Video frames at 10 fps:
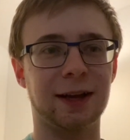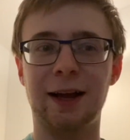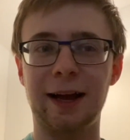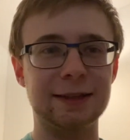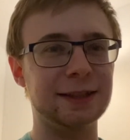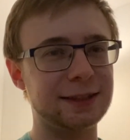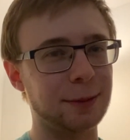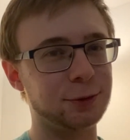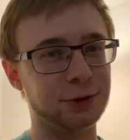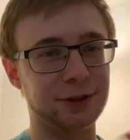I need to
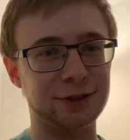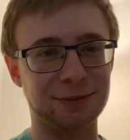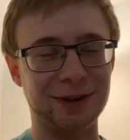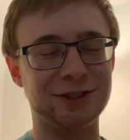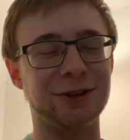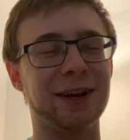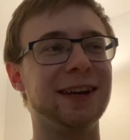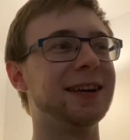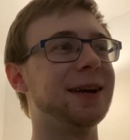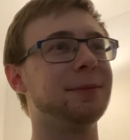stop doing this so much, don't
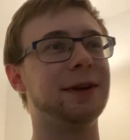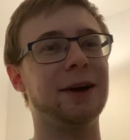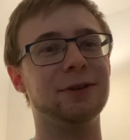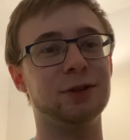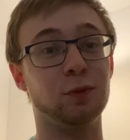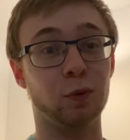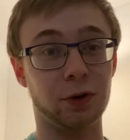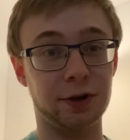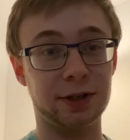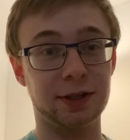I? But now his
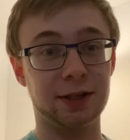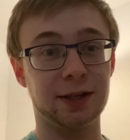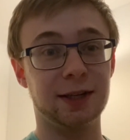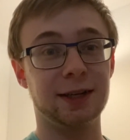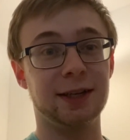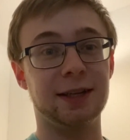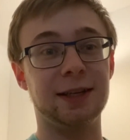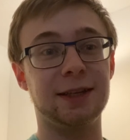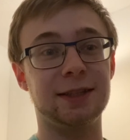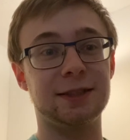work
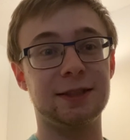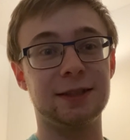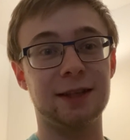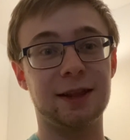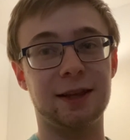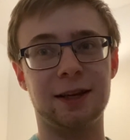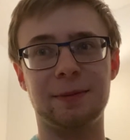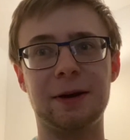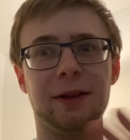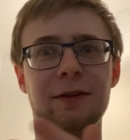is
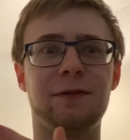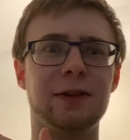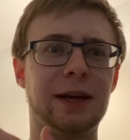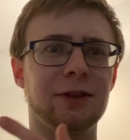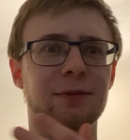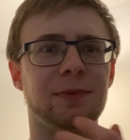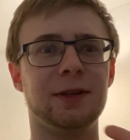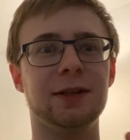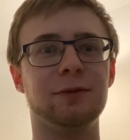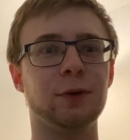thinking about like
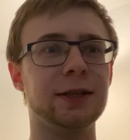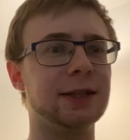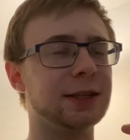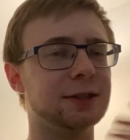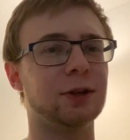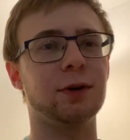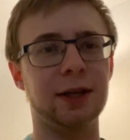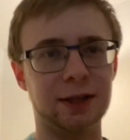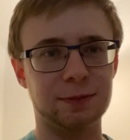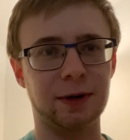philanthropy and ways he can
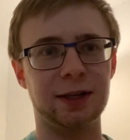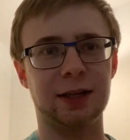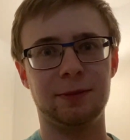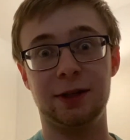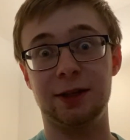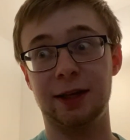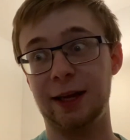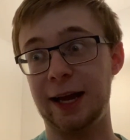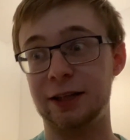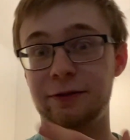donate his money. I mean, he
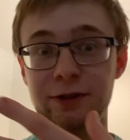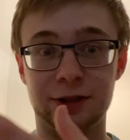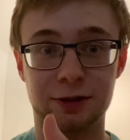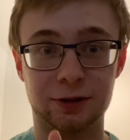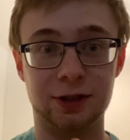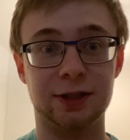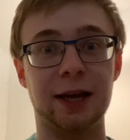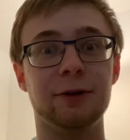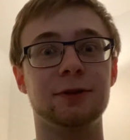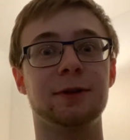like actively searches
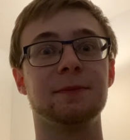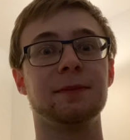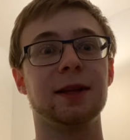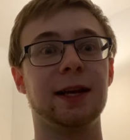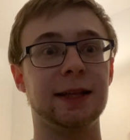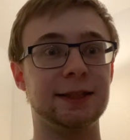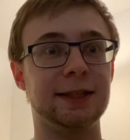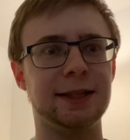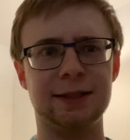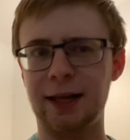out and
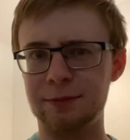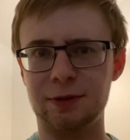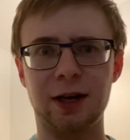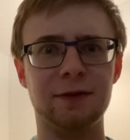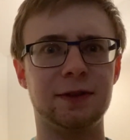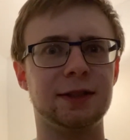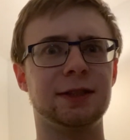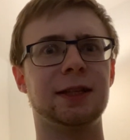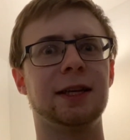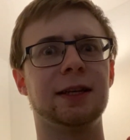seeks
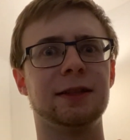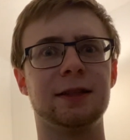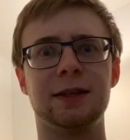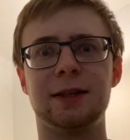nonprofits and